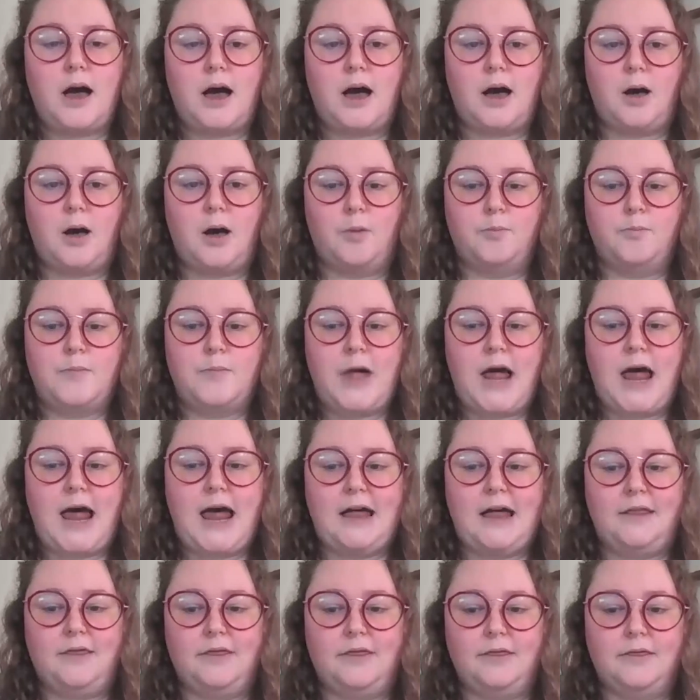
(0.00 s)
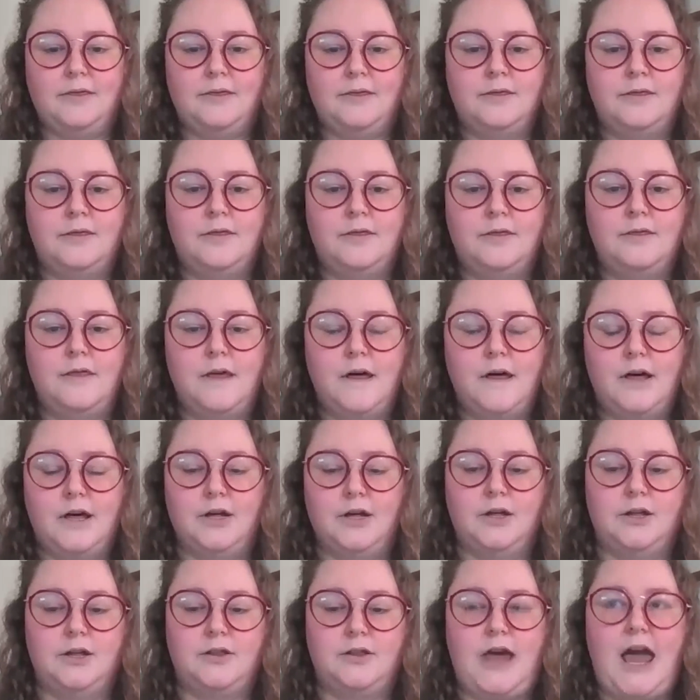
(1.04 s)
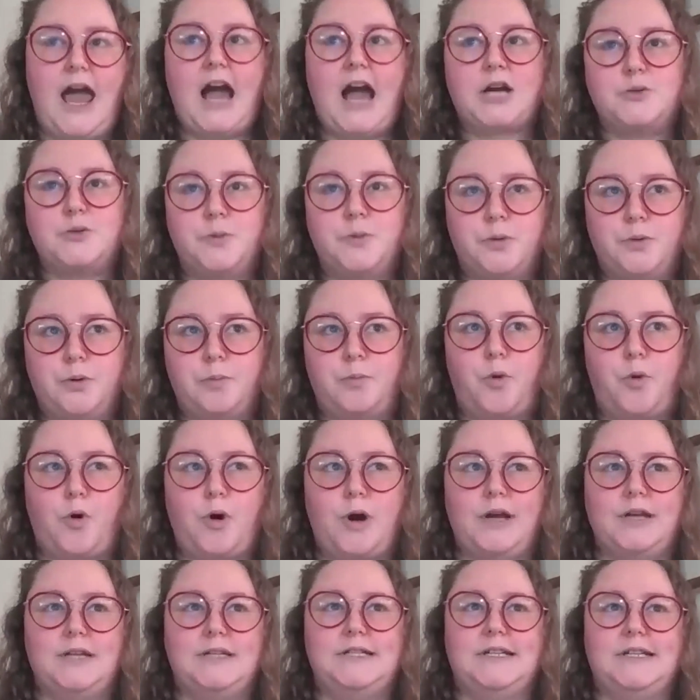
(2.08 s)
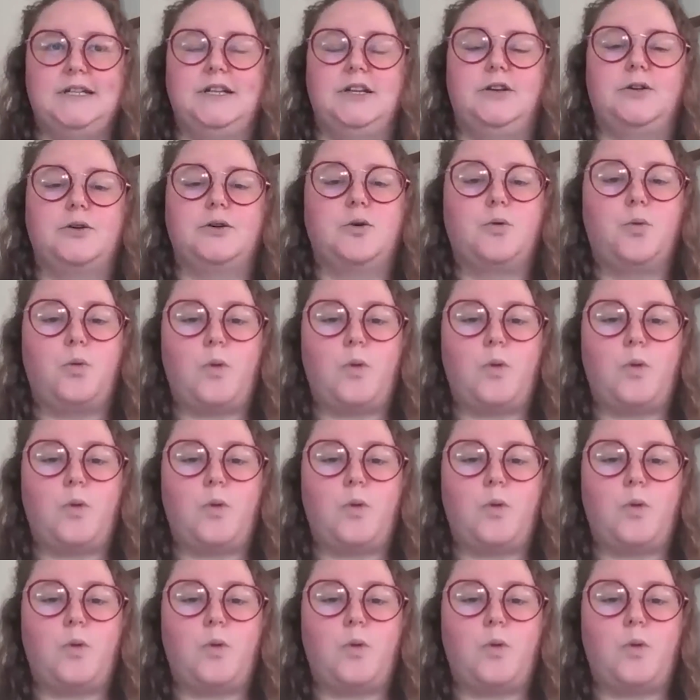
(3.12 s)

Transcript: And the actual report didn't